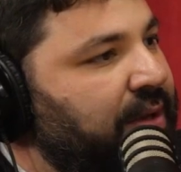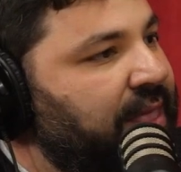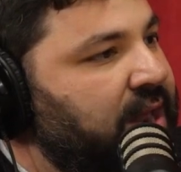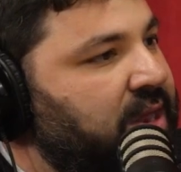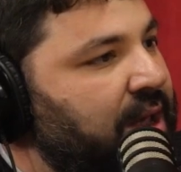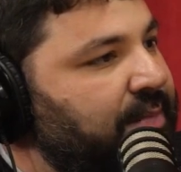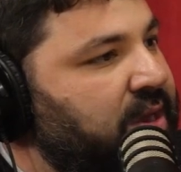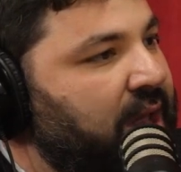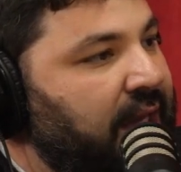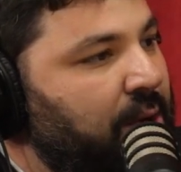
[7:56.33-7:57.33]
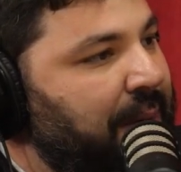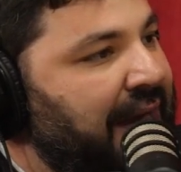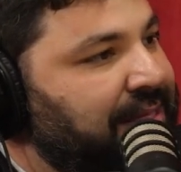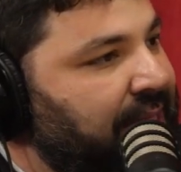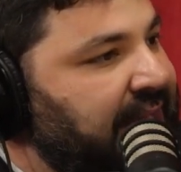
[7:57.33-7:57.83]
but then some
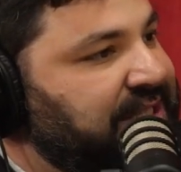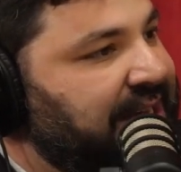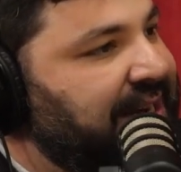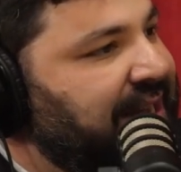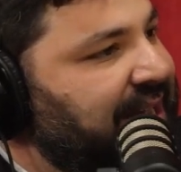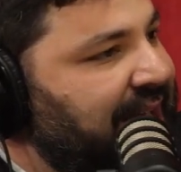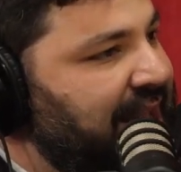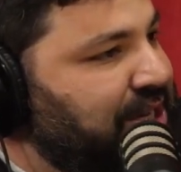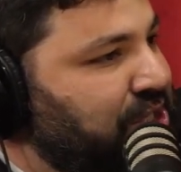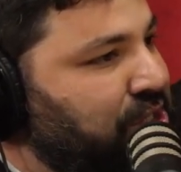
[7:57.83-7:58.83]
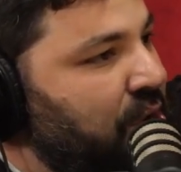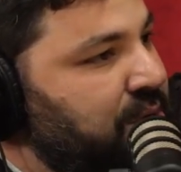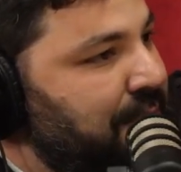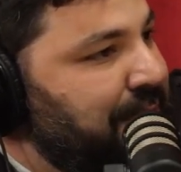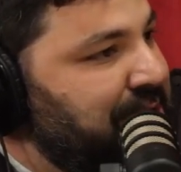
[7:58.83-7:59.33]
psychopath likes it and it just
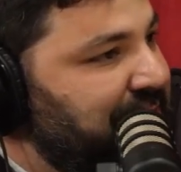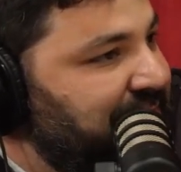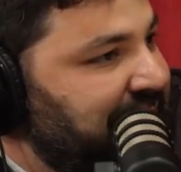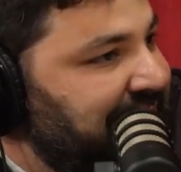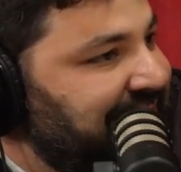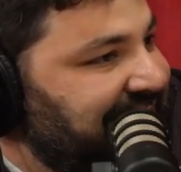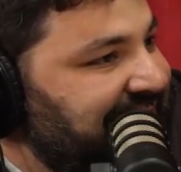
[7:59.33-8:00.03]
shows up in your feed?